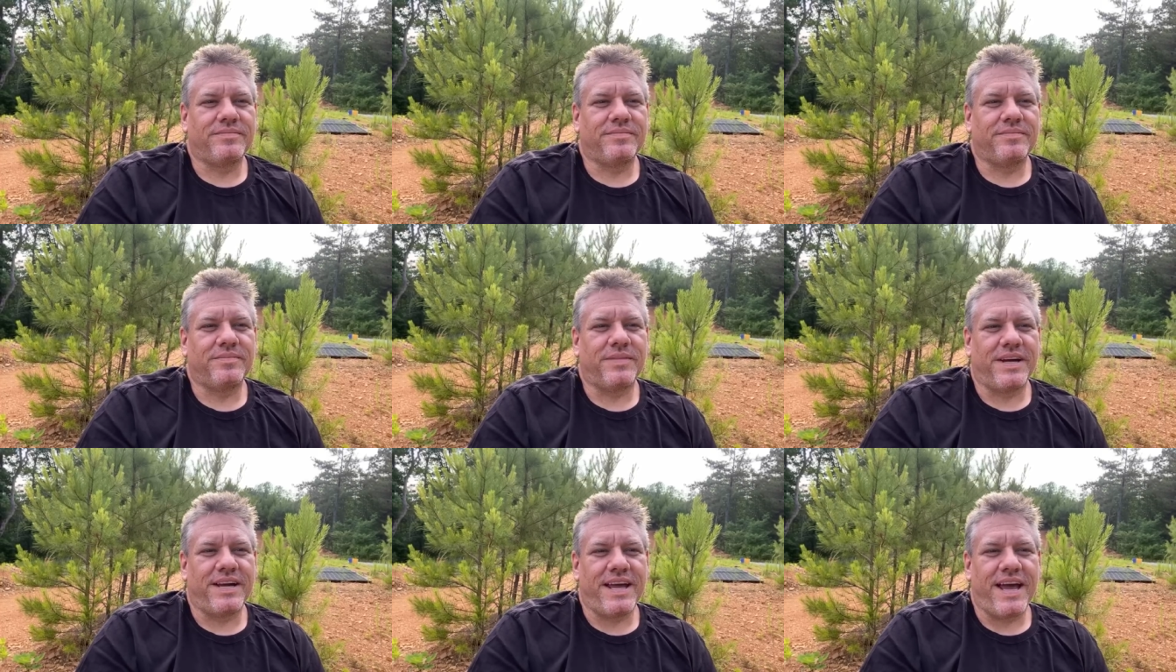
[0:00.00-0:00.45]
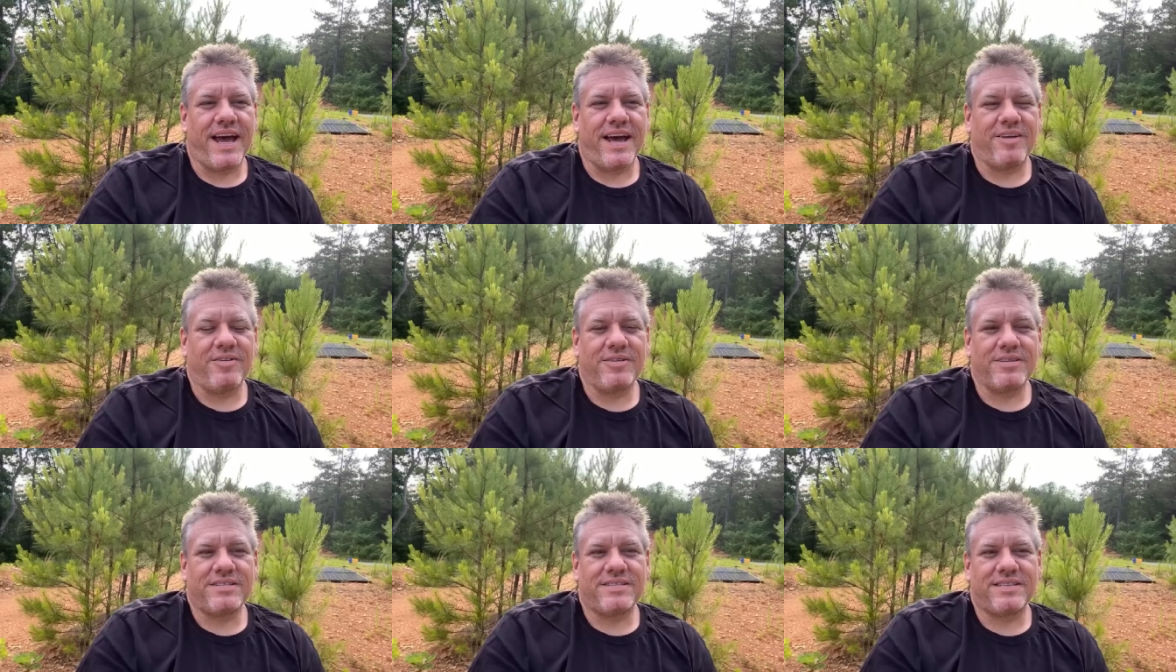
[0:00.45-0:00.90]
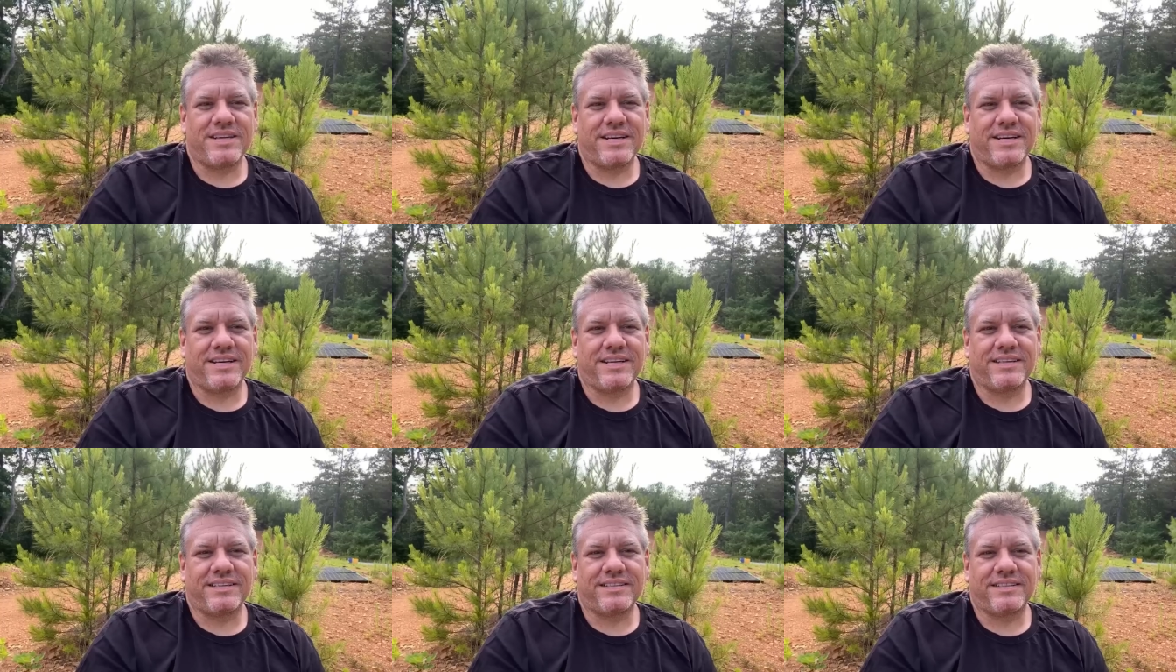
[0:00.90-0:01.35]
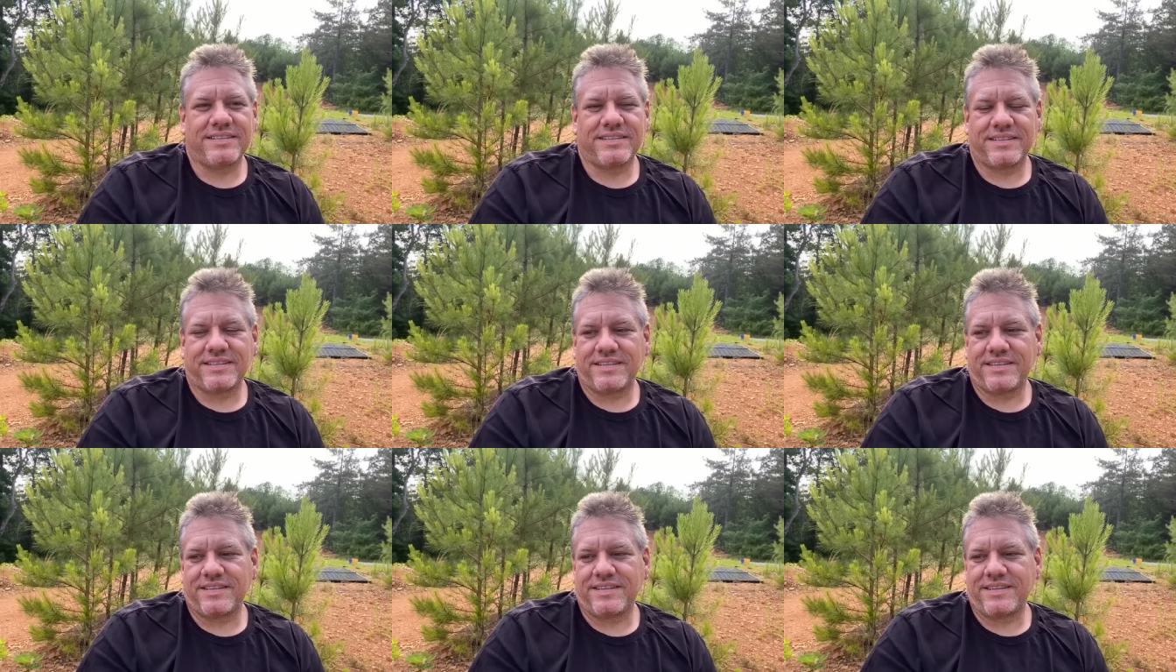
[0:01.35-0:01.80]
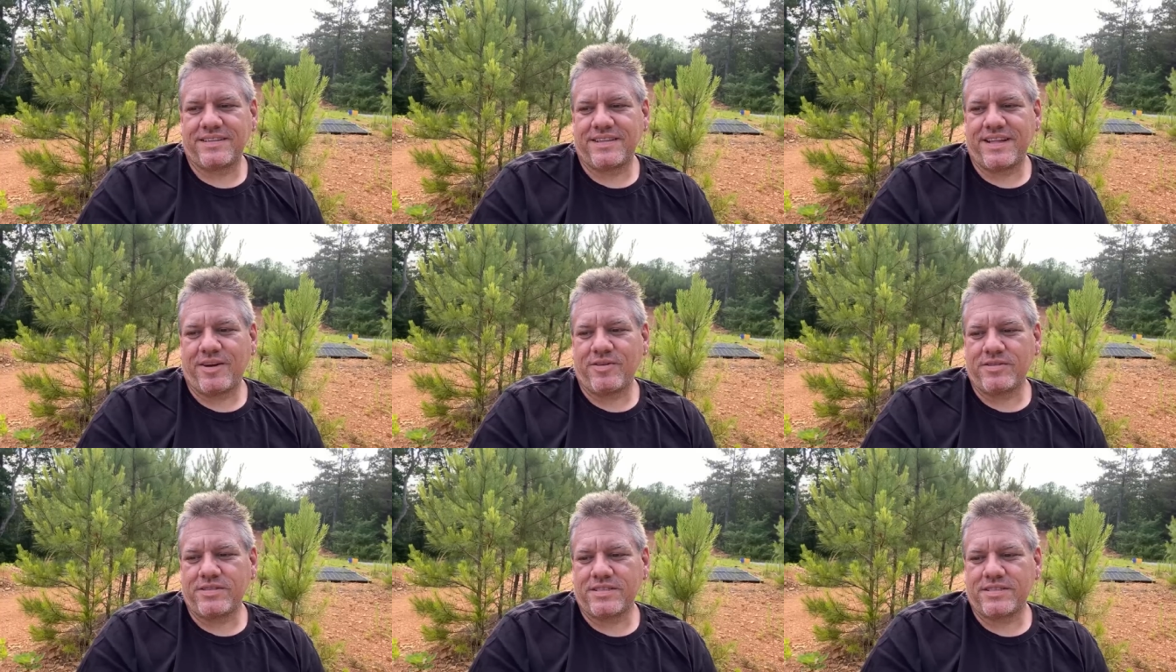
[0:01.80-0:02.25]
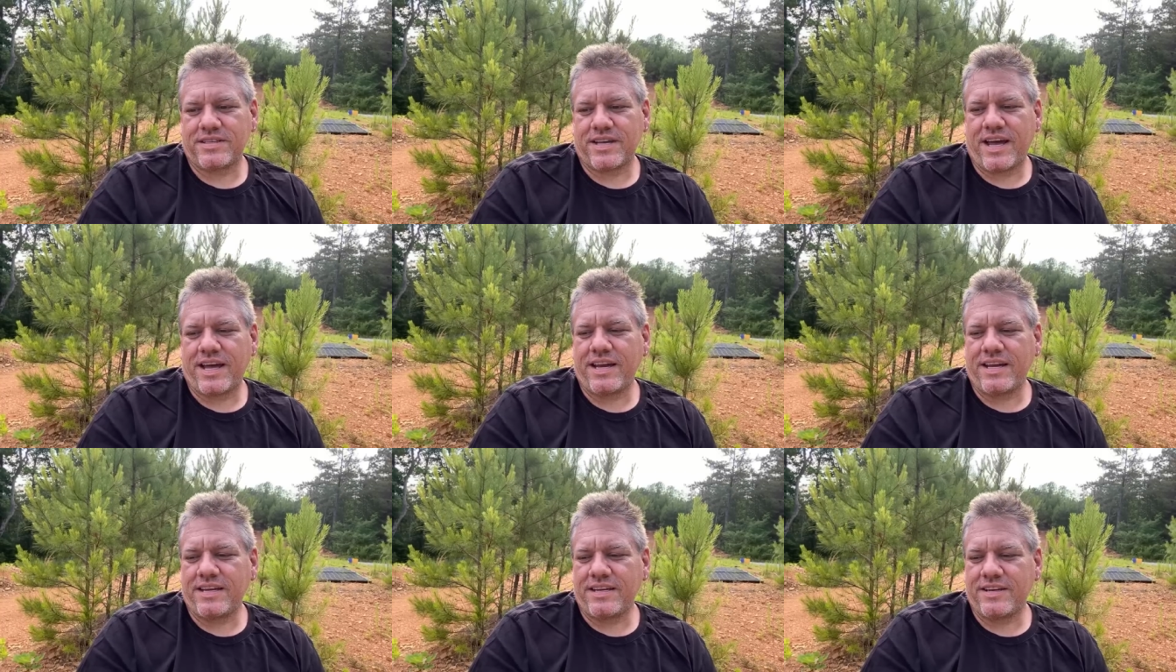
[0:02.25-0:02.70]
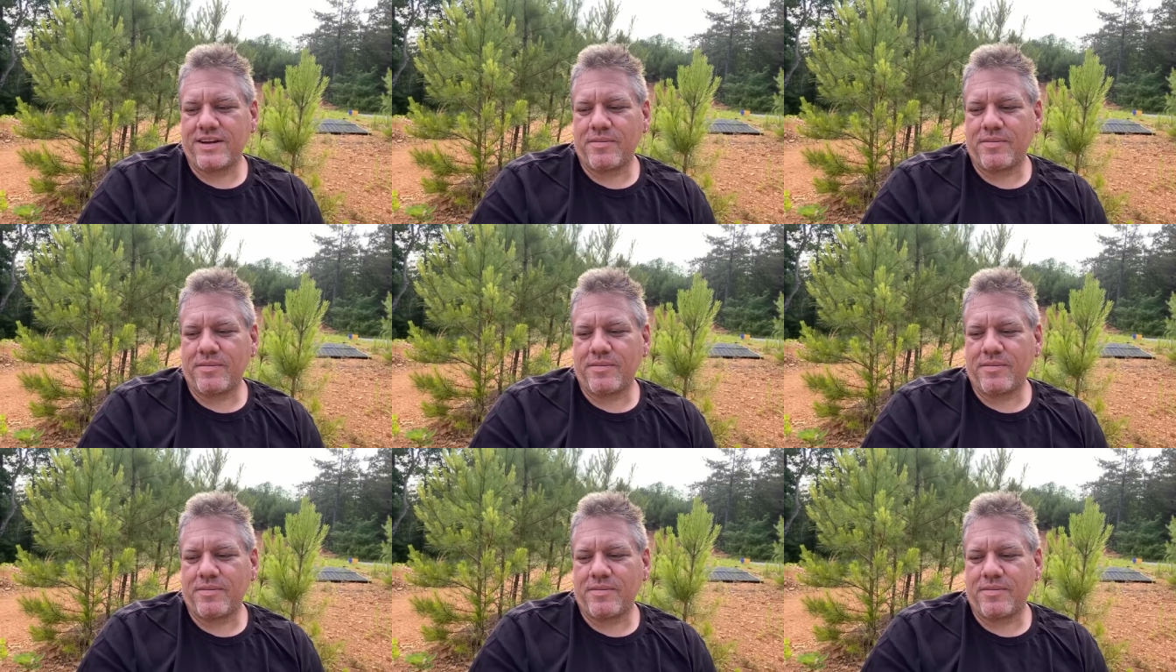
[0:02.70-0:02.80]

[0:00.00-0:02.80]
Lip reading: But yeah, it was that was exciting.